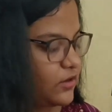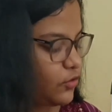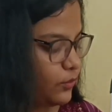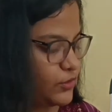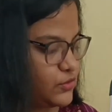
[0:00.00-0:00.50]

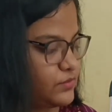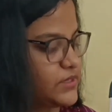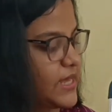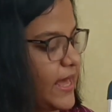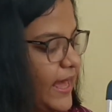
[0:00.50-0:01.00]

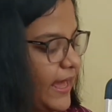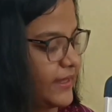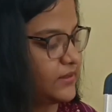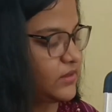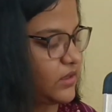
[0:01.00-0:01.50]
chromosomes,
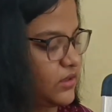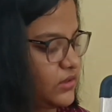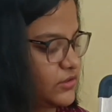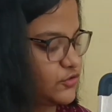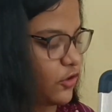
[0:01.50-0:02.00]
and a
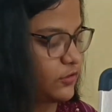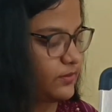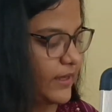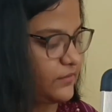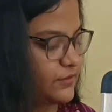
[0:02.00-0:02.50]

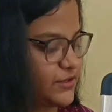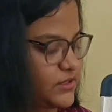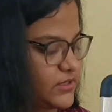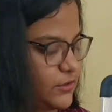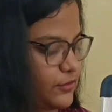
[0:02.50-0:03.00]
dwarf plant, which is
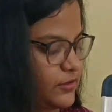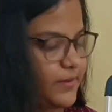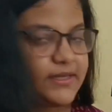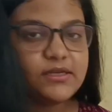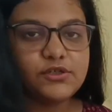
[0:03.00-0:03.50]
denoted
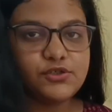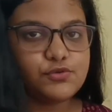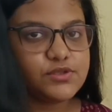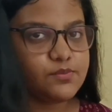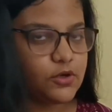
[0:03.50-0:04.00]
by
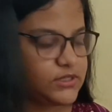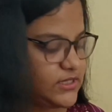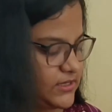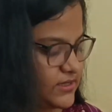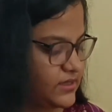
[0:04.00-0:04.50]
two small
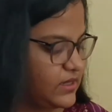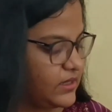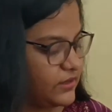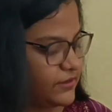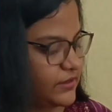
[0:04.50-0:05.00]
t's.
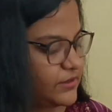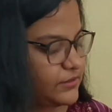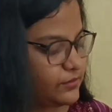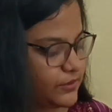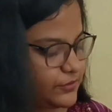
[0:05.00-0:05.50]
And here
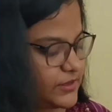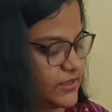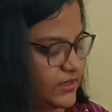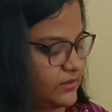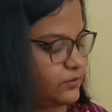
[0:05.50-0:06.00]
you can
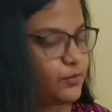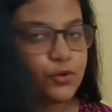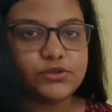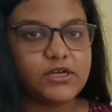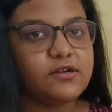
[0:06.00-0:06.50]
see
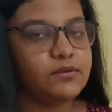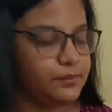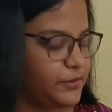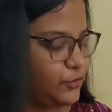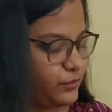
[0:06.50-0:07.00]
both are
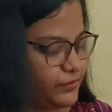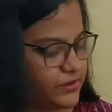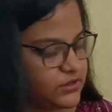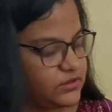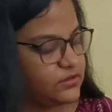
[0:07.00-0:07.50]
pure
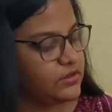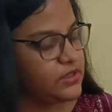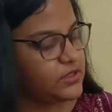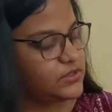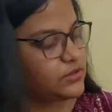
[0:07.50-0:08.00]
root.
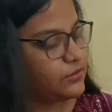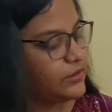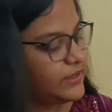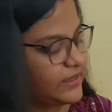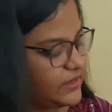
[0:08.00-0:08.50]
So
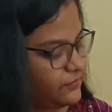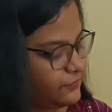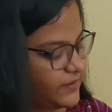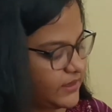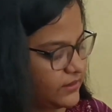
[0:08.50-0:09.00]
if
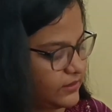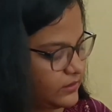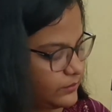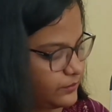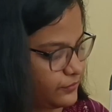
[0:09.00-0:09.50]

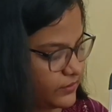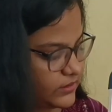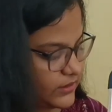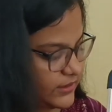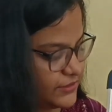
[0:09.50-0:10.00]

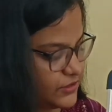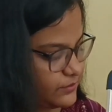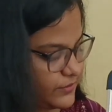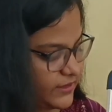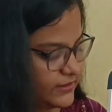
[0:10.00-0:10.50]
we
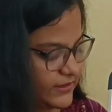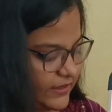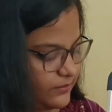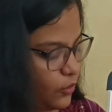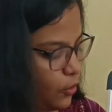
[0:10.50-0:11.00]
interbreed
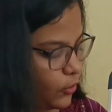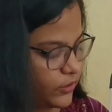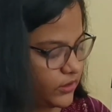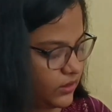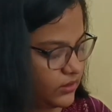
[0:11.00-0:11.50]
them
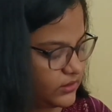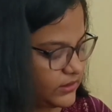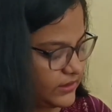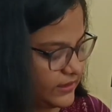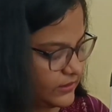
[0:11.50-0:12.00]
or
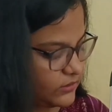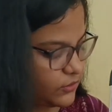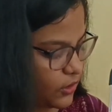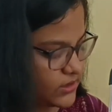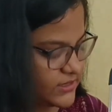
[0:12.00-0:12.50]

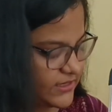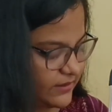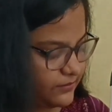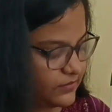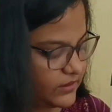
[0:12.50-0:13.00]
cross
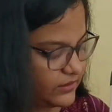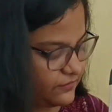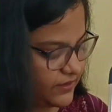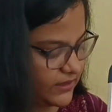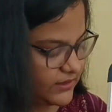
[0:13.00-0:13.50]
them,
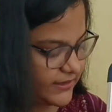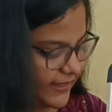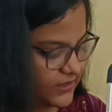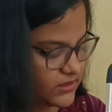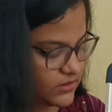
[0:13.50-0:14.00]
we
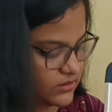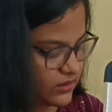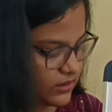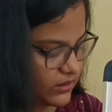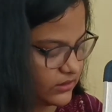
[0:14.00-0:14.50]
get
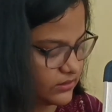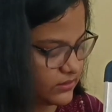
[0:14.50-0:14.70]
a